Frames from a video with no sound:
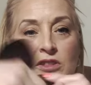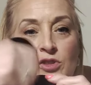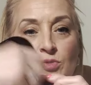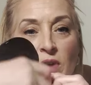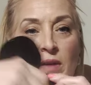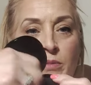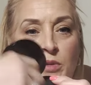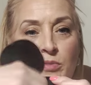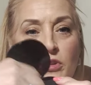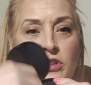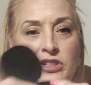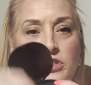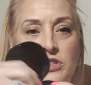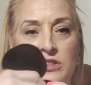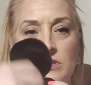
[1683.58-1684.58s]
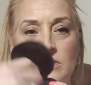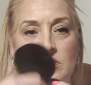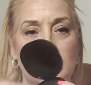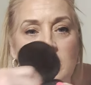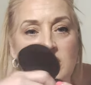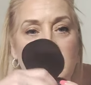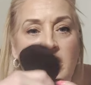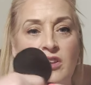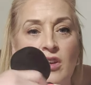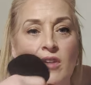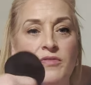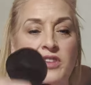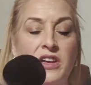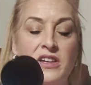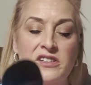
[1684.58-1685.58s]
Swab your brush. Take
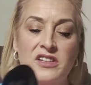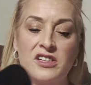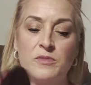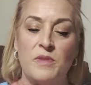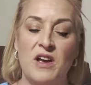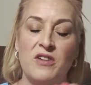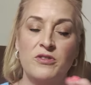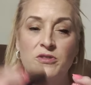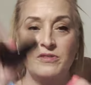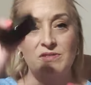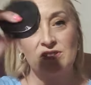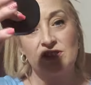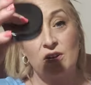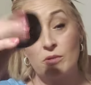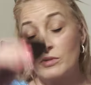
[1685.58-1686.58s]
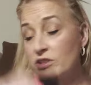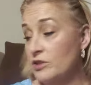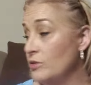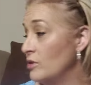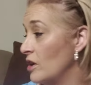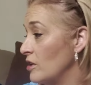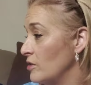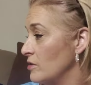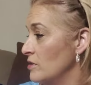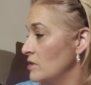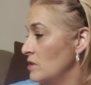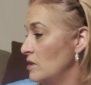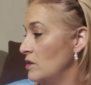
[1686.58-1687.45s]
off the excess powder. Start with a new color.